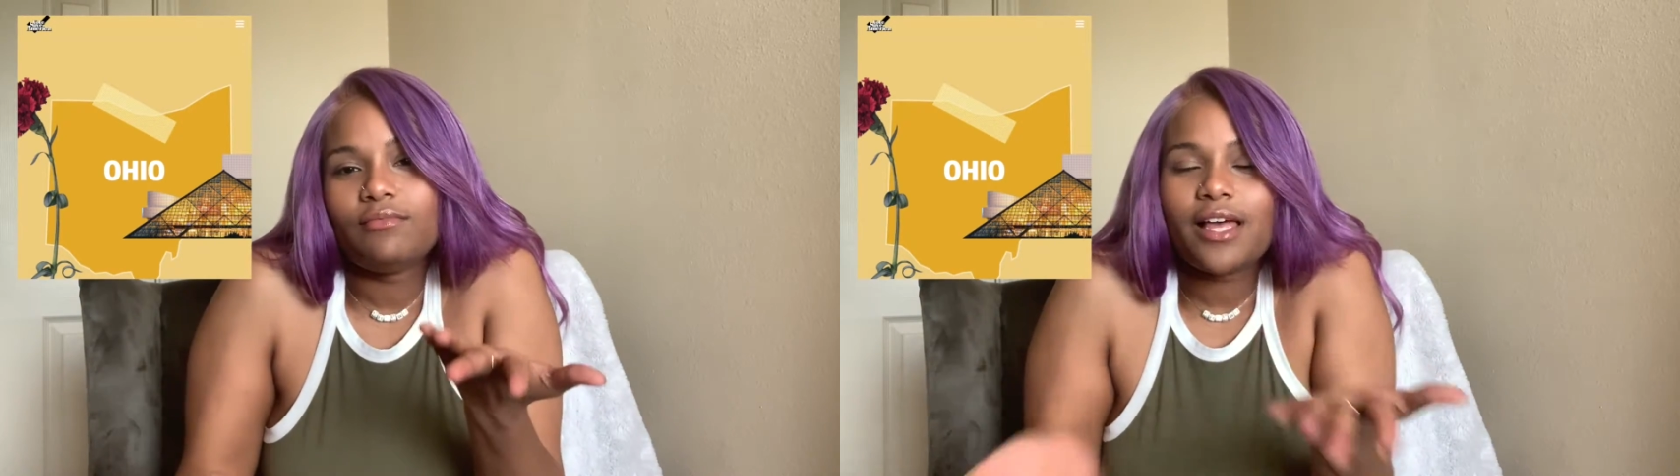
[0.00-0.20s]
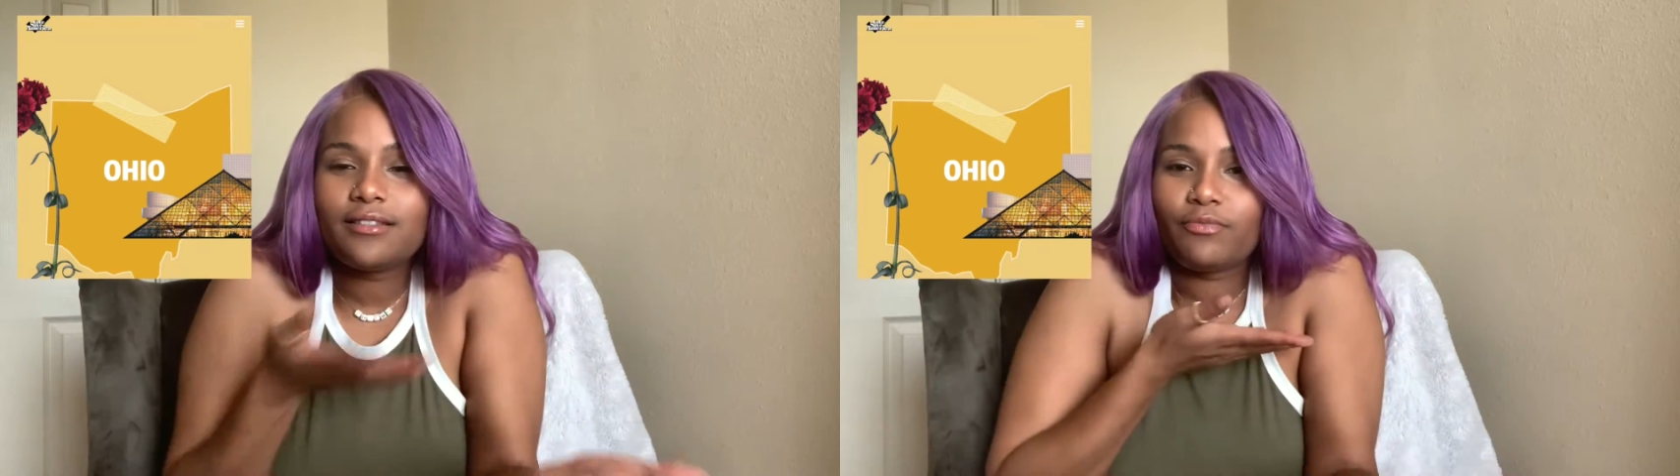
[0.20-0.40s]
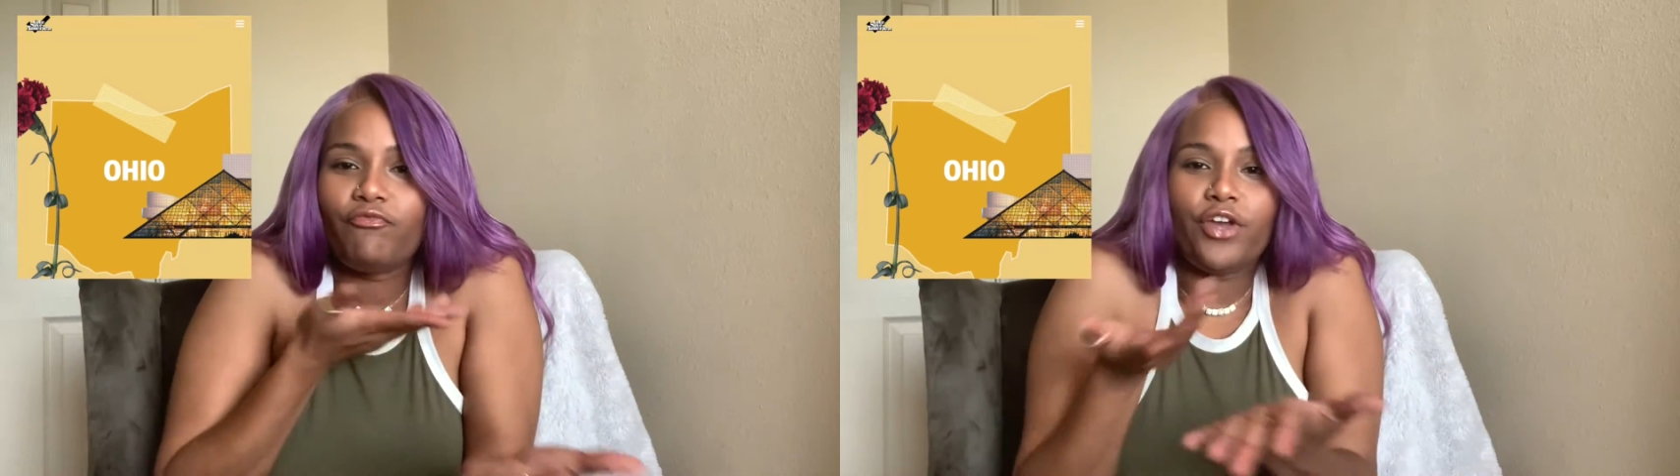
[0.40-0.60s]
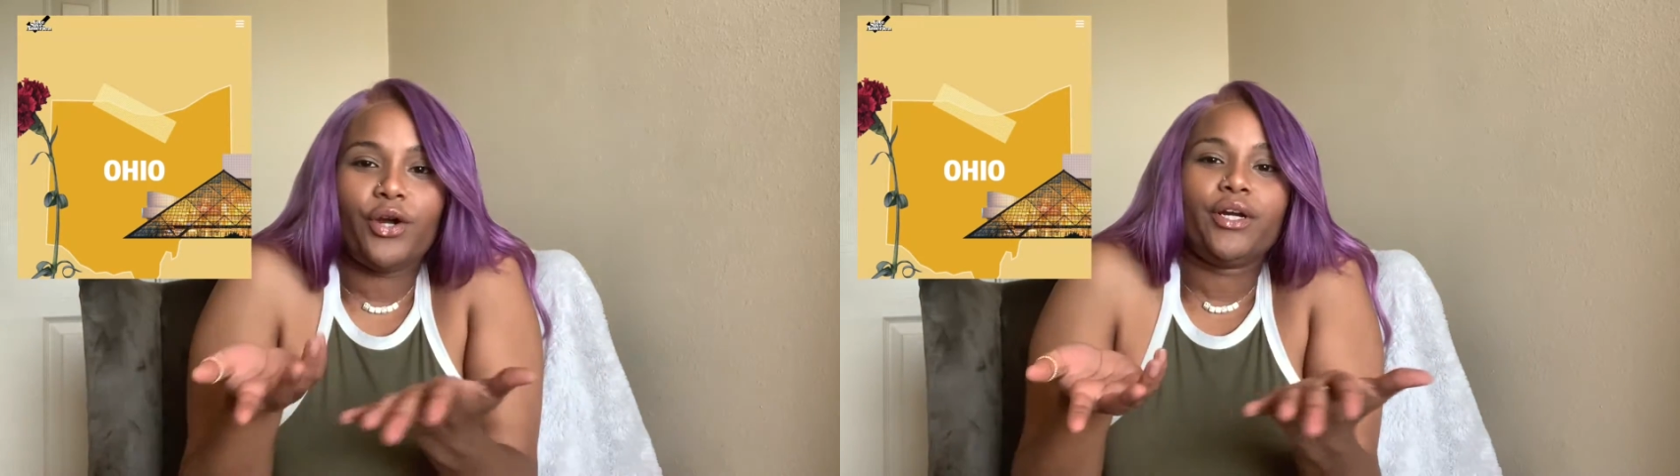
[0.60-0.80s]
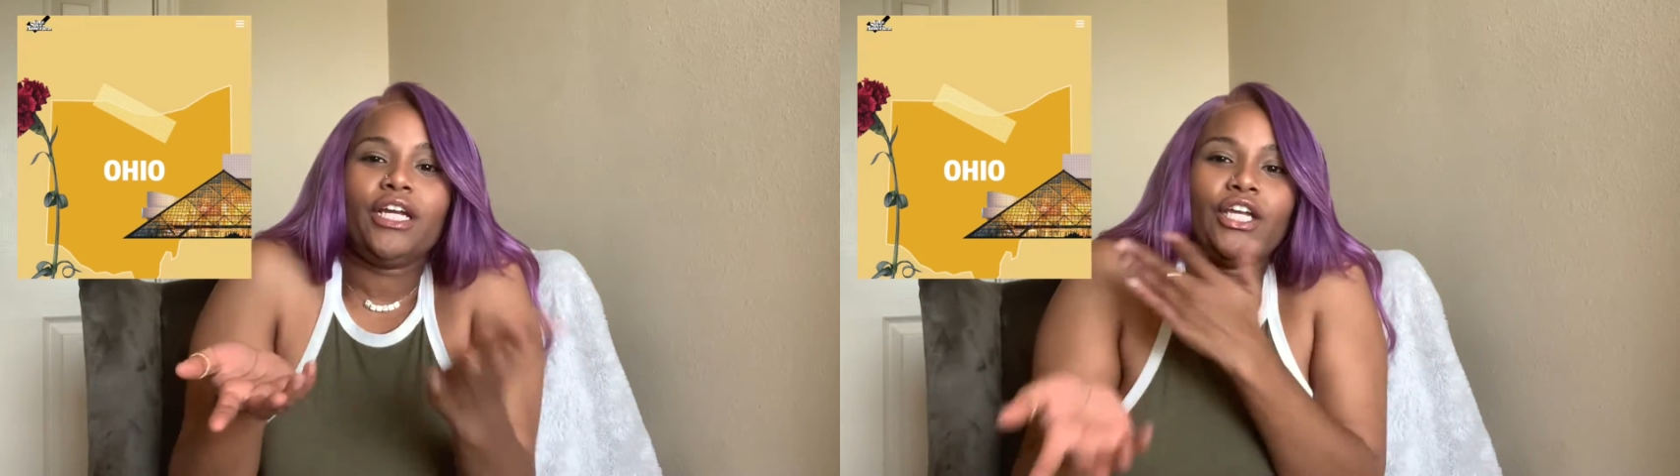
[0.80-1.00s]
That's
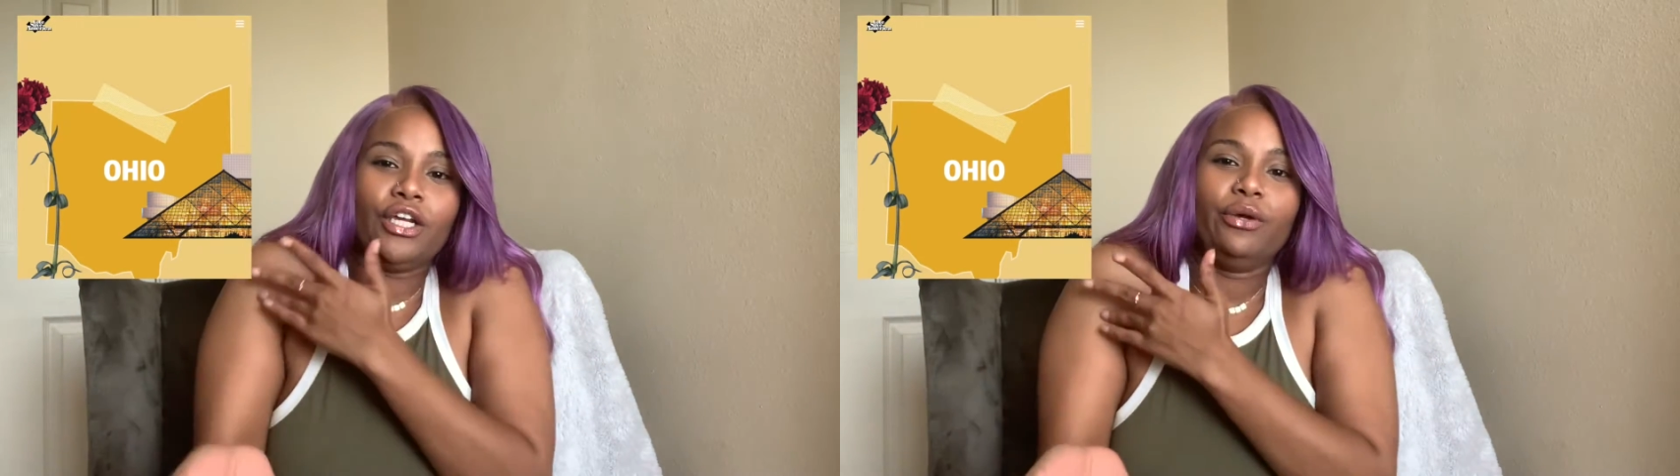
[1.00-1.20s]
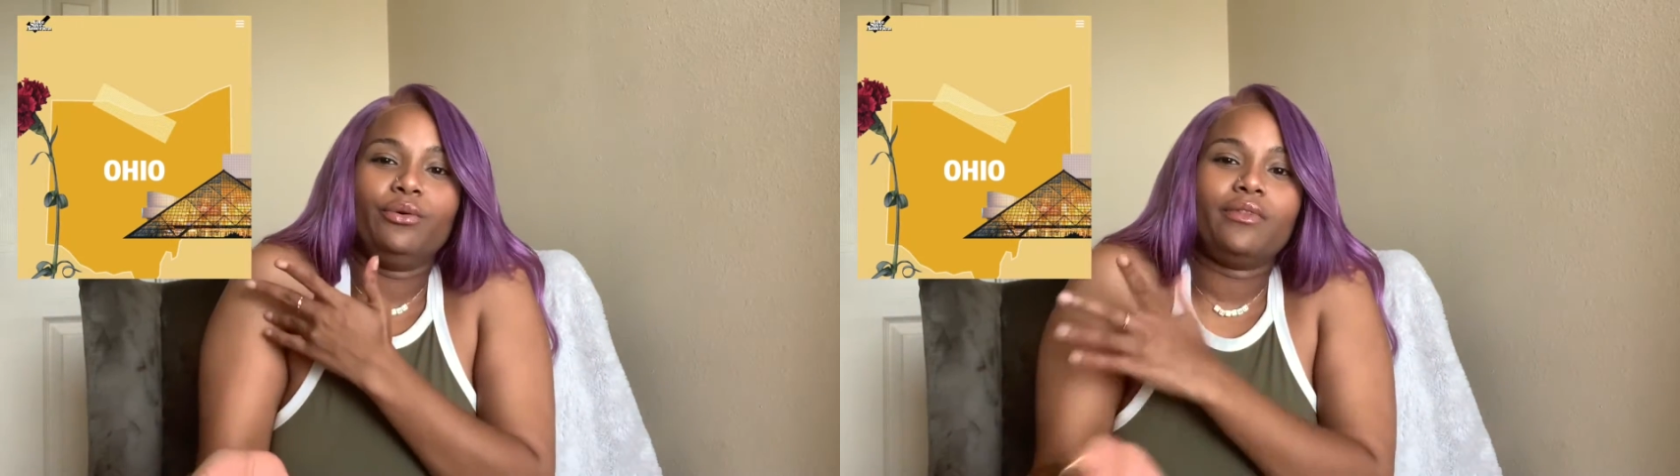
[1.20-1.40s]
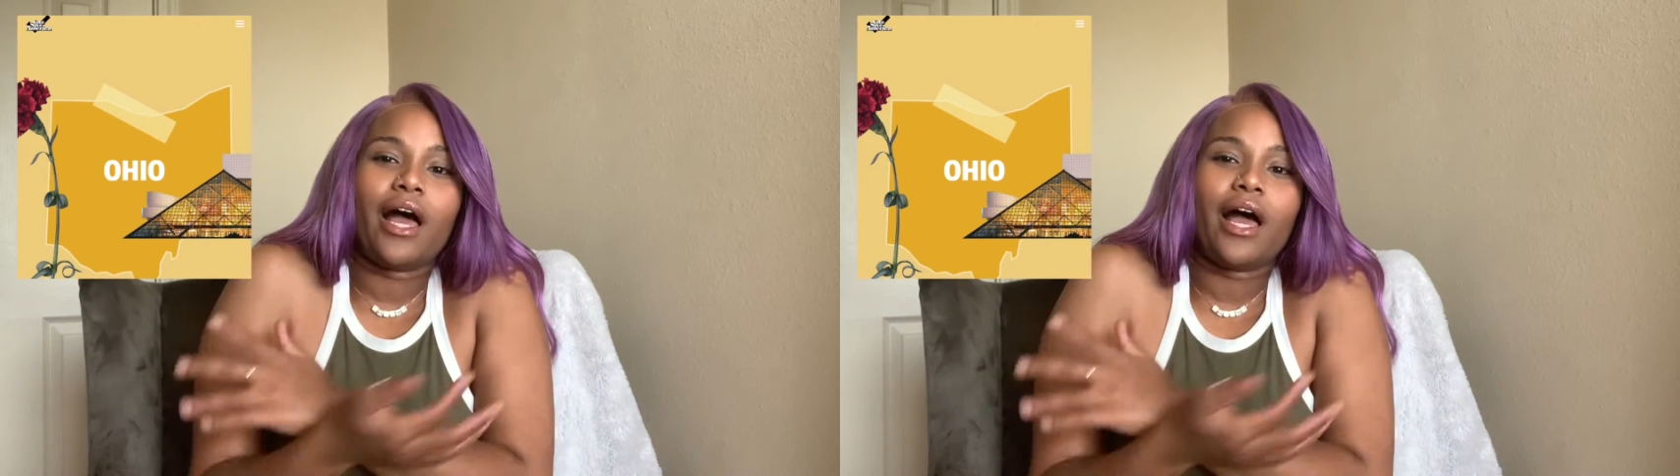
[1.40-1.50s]
very cute.